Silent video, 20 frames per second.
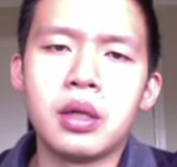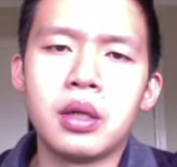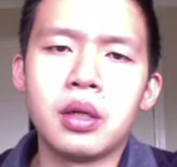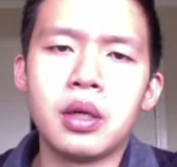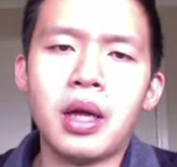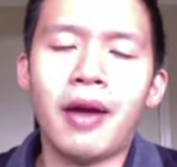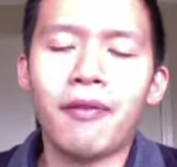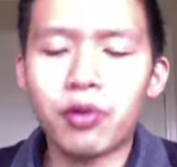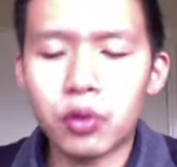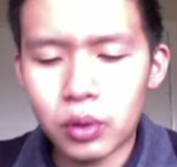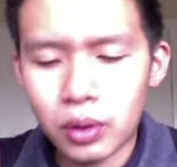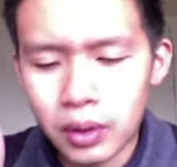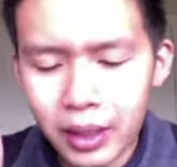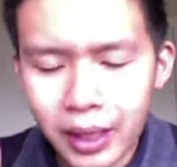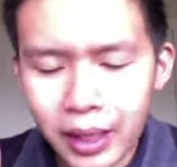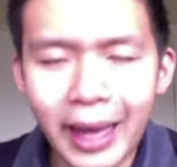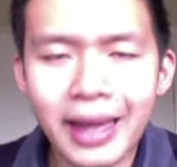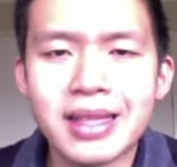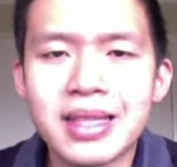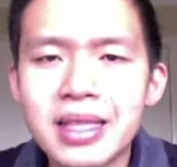have
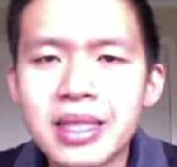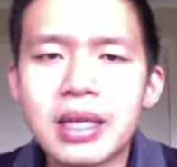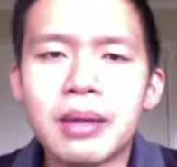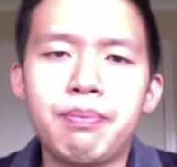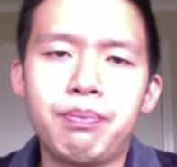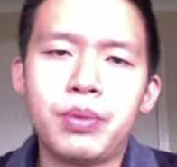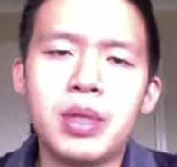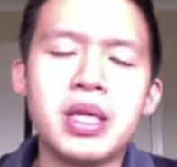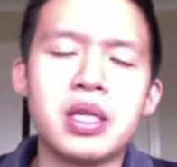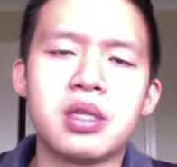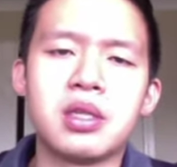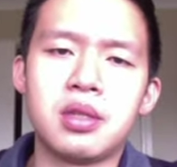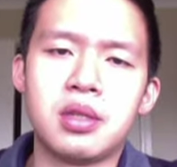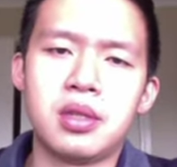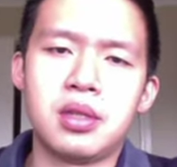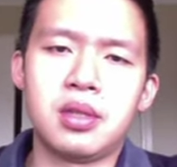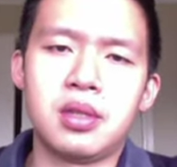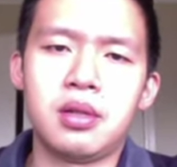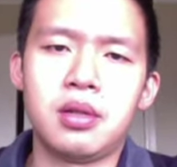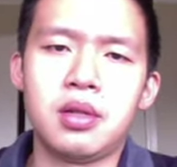can skip
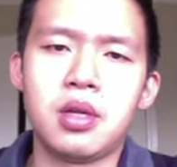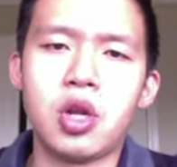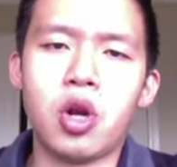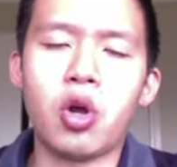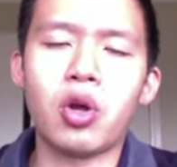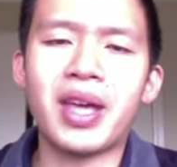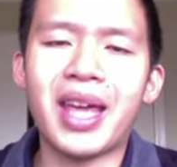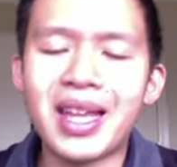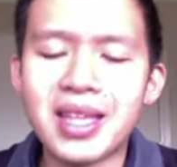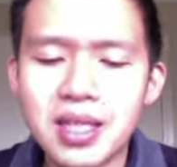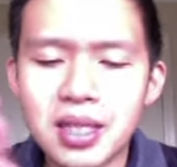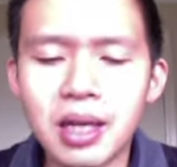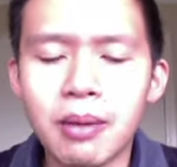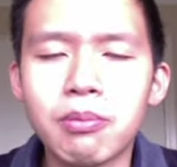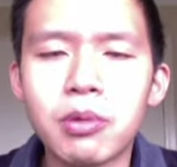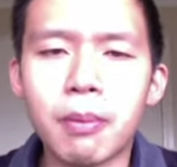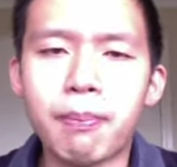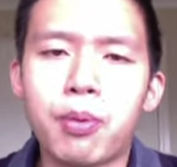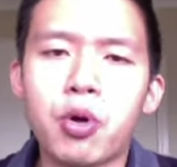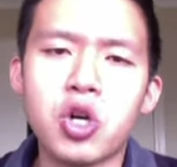this, you know, can skip the
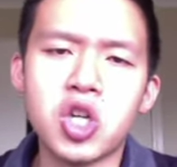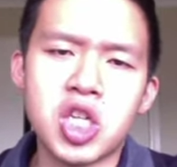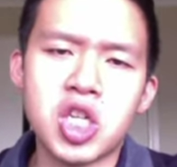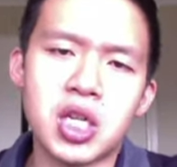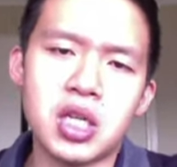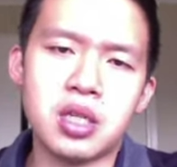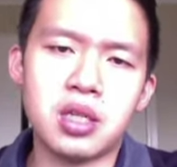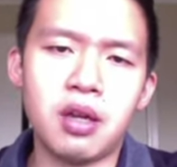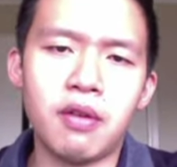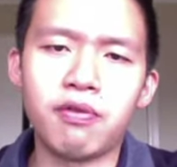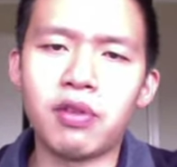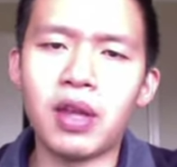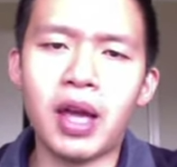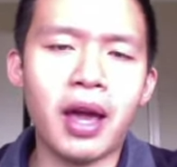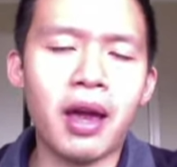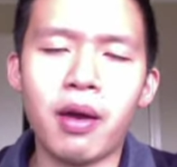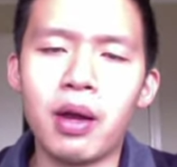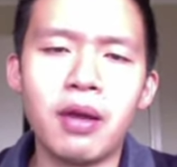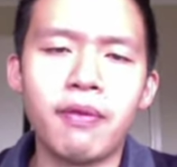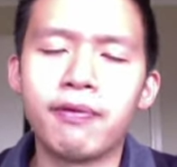process if they
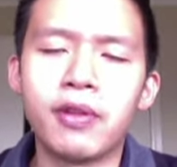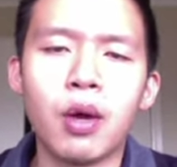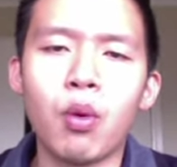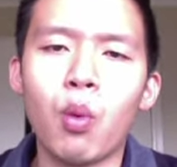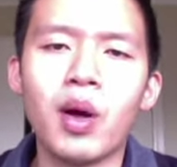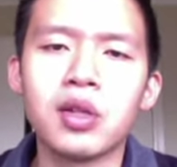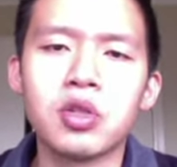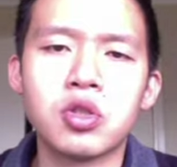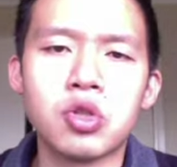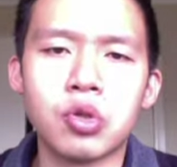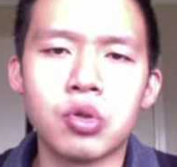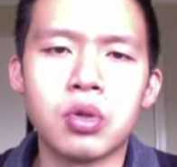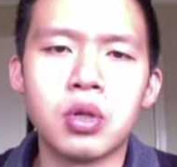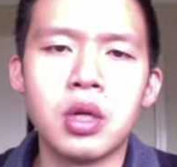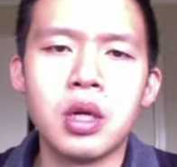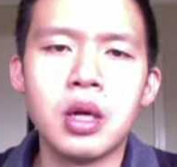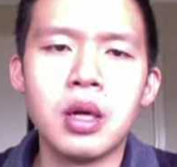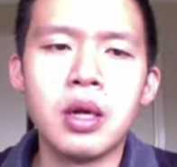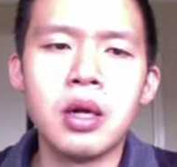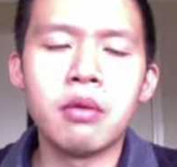if they want to.
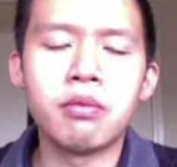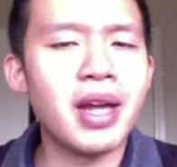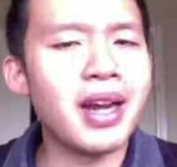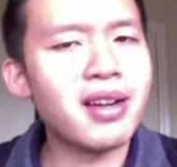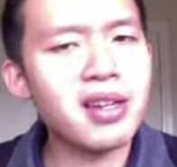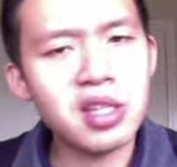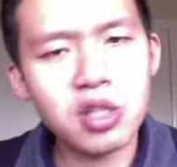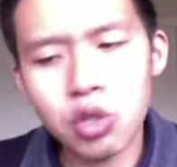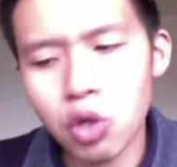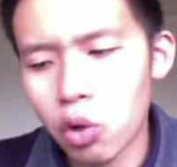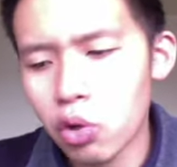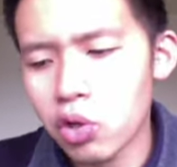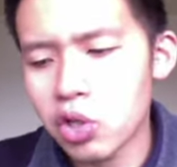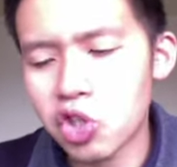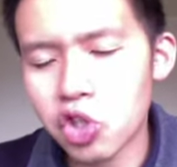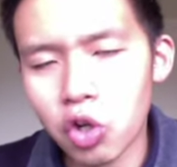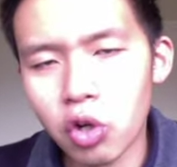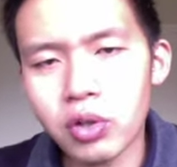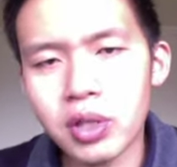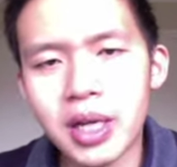There is no
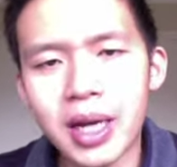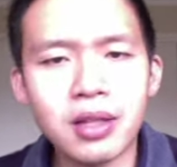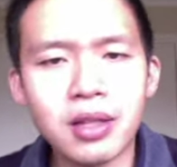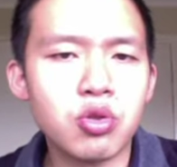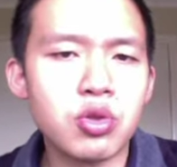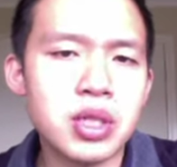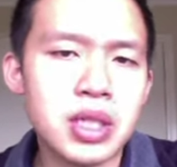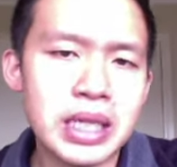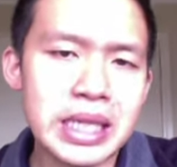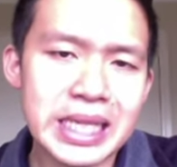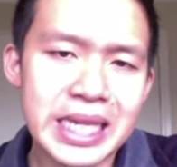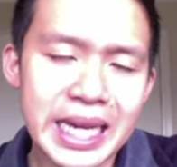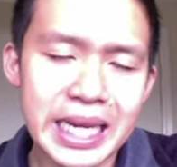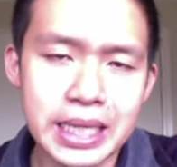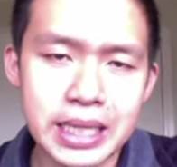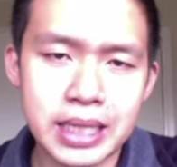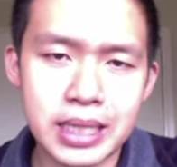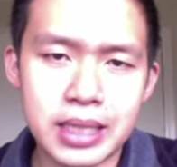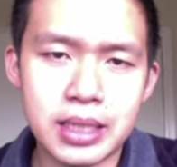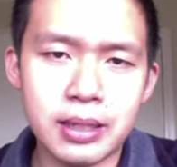shortcut to
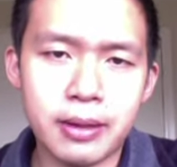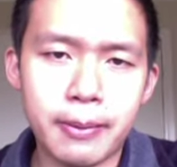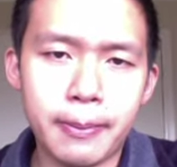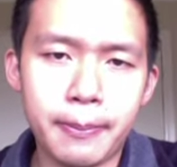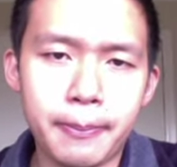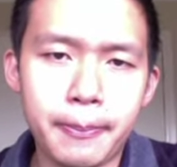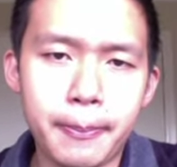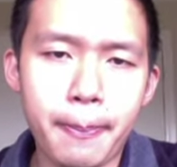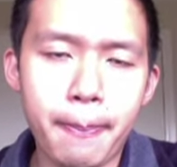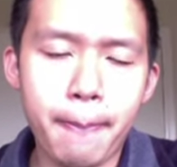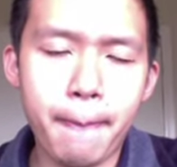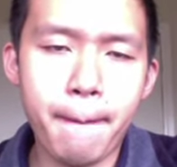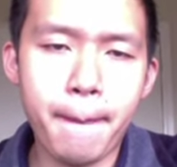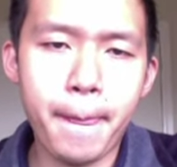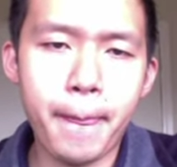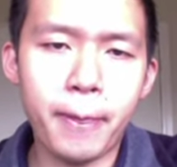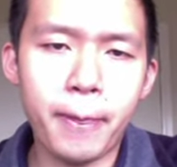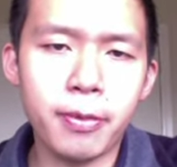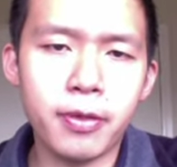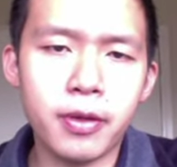success.
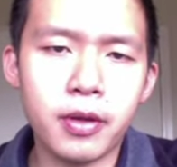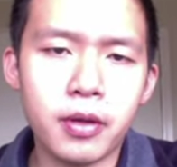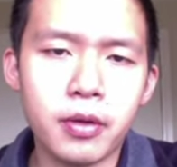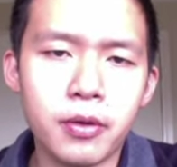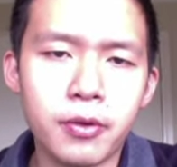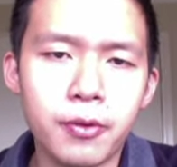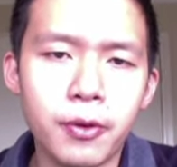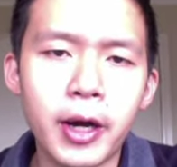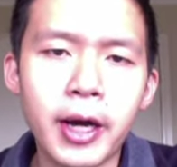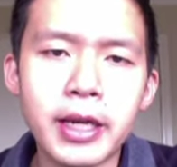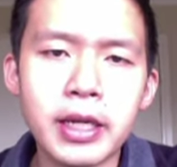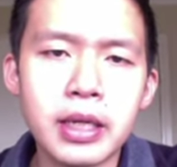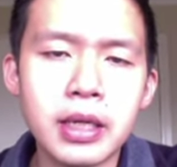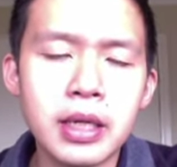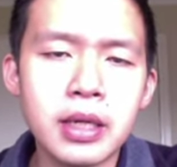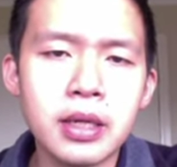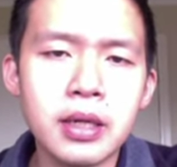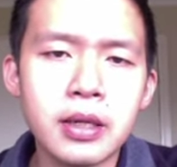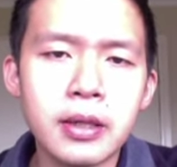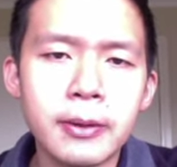Right?
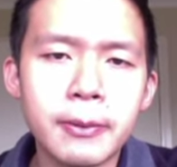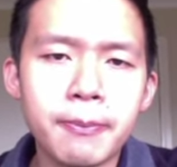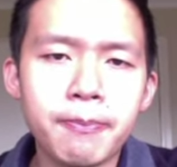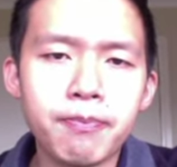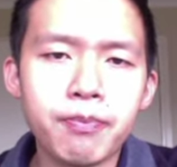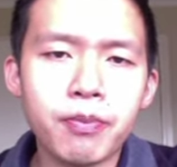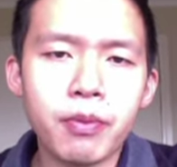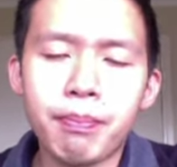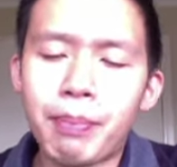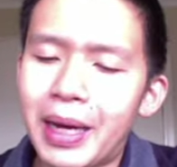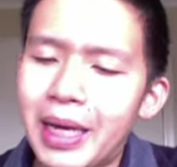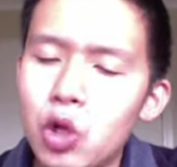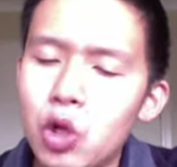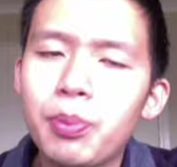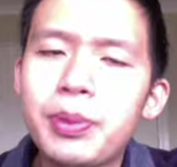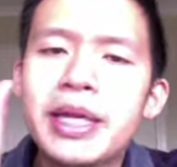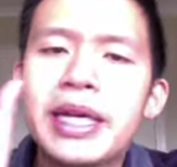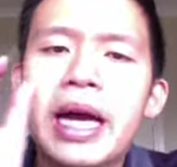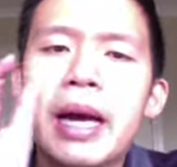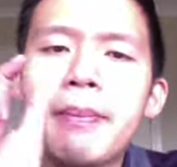But it will
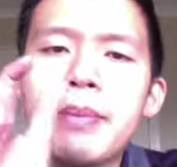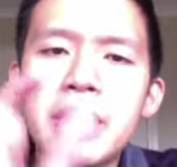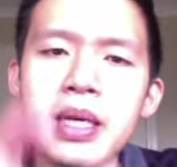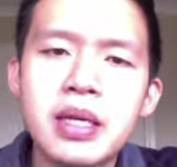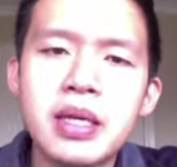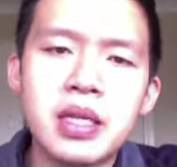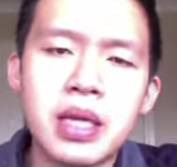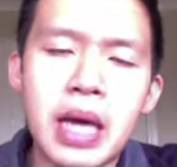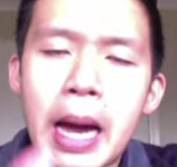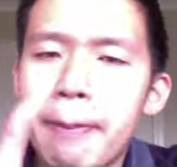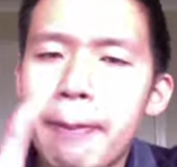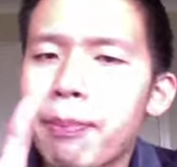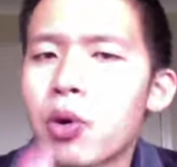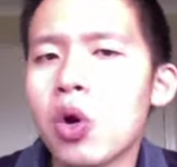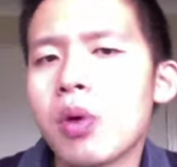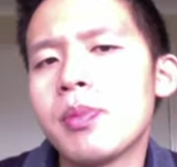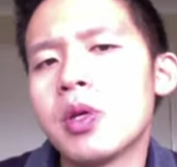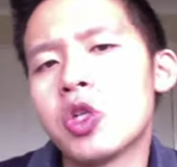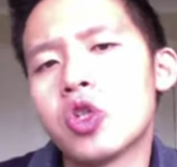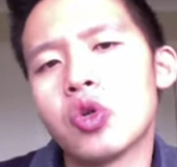become easier. I
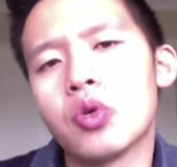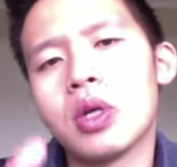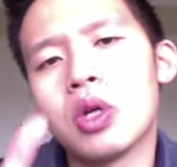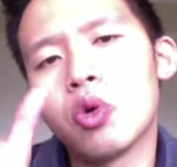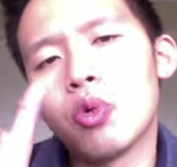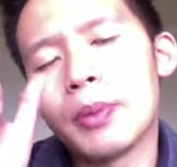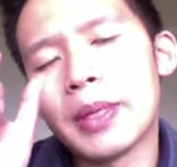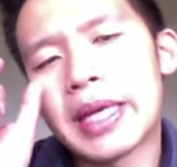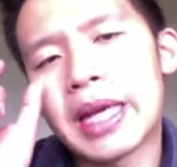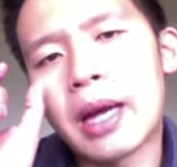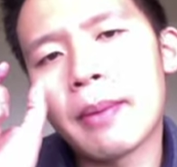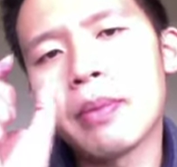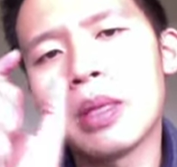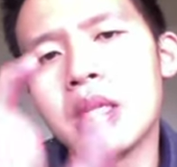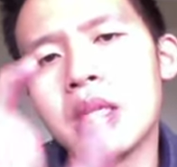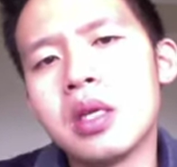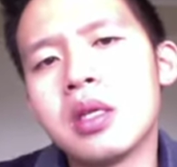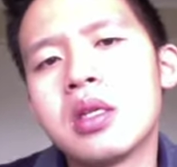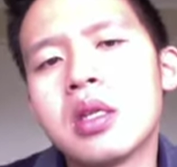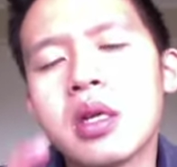promise you it will become
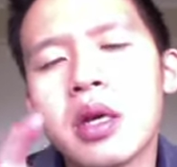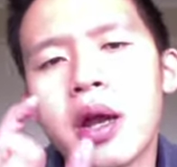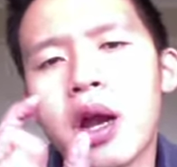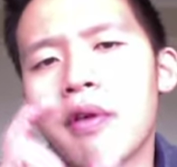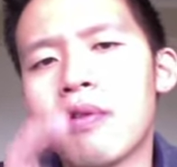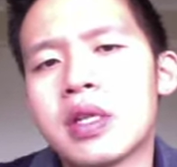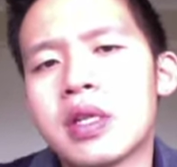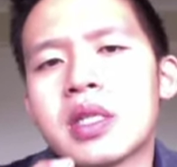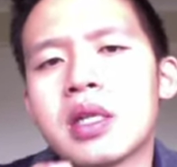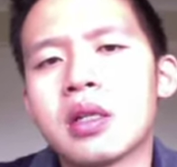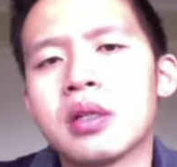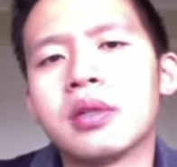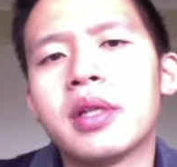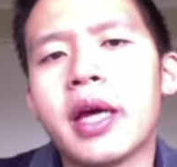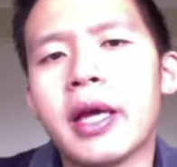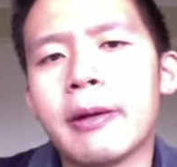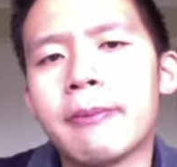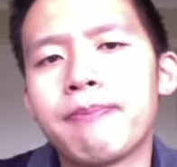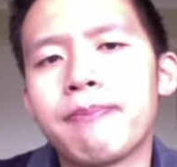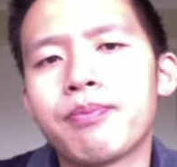easier every single
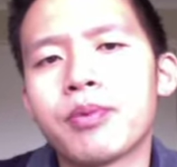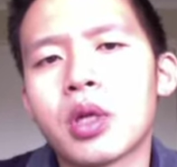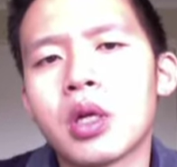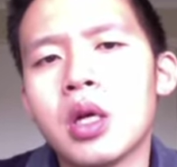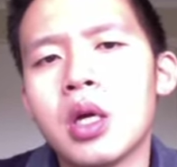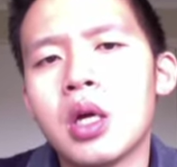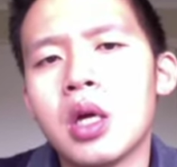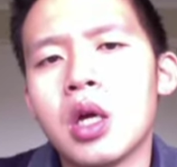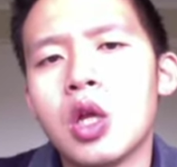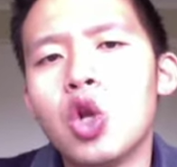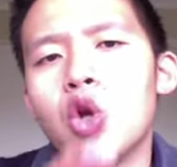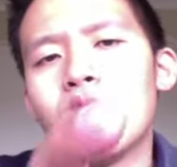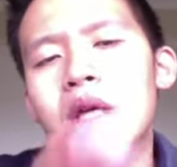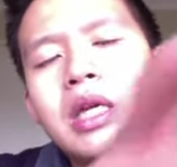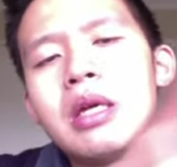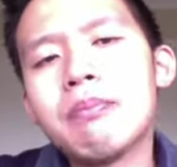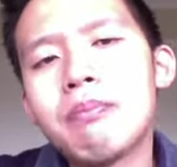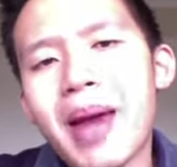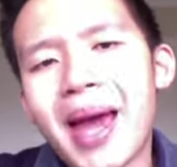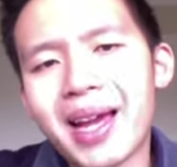day. Looking
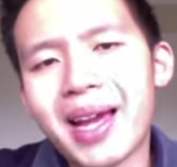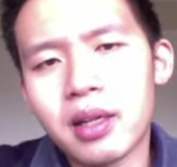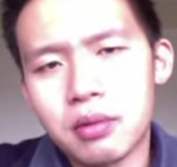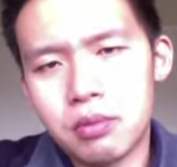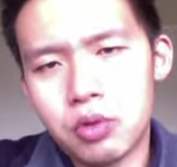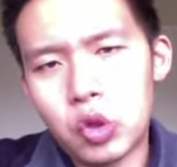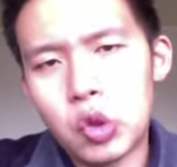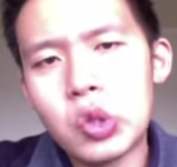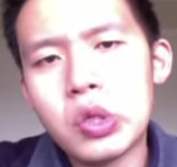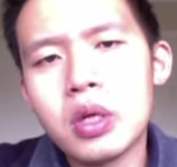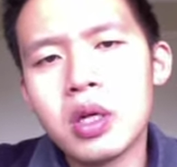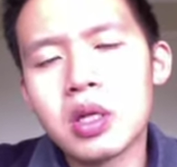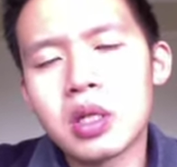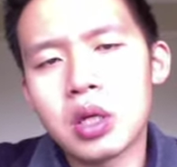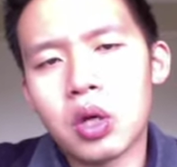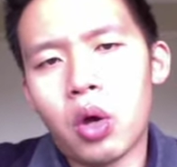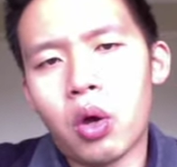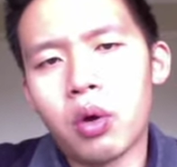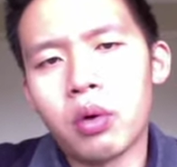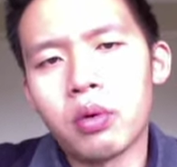back two years
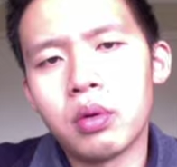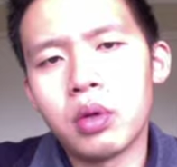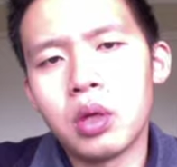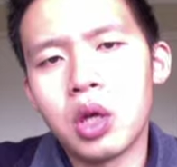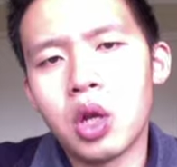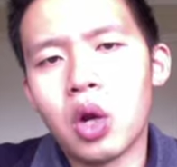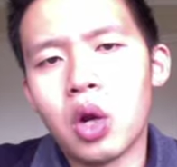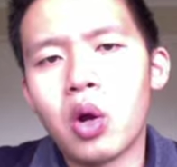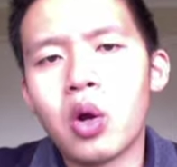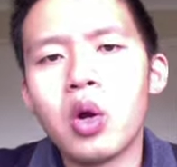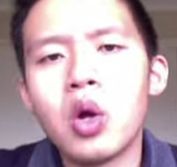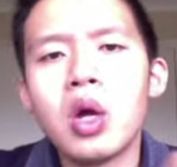ago, you know,